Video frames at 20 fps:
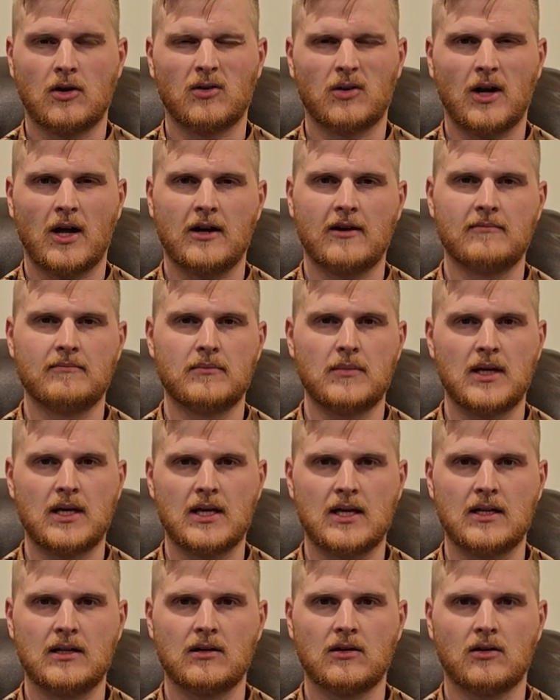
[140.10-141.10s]
kind of
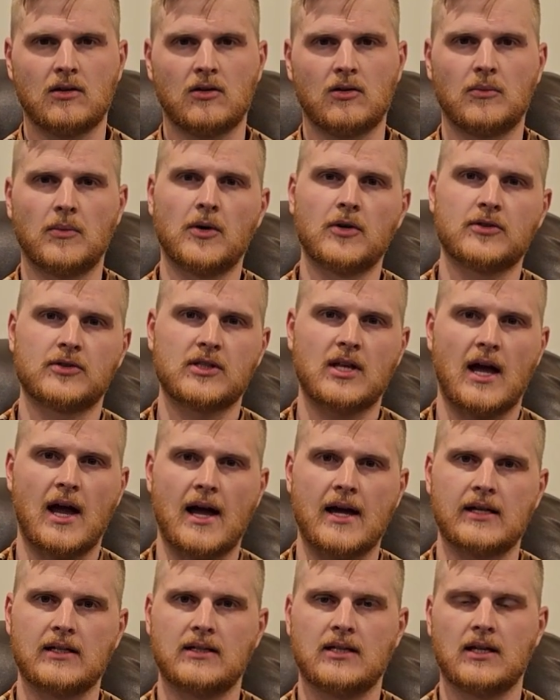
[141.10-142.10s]
mid, almost
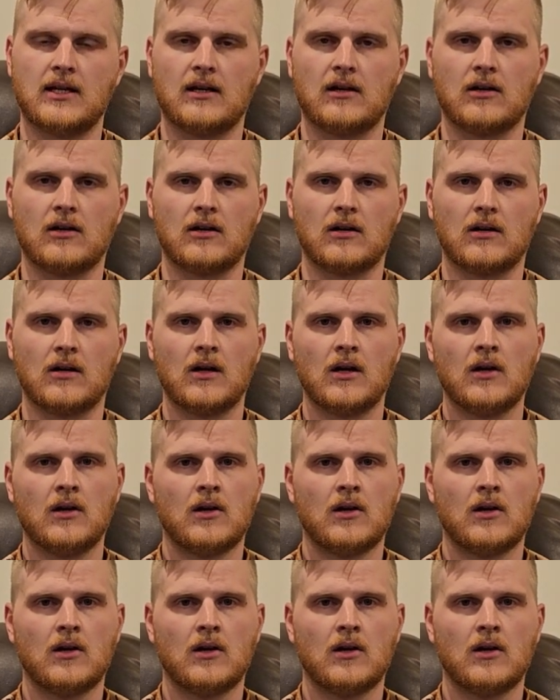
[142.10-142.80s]
high tier,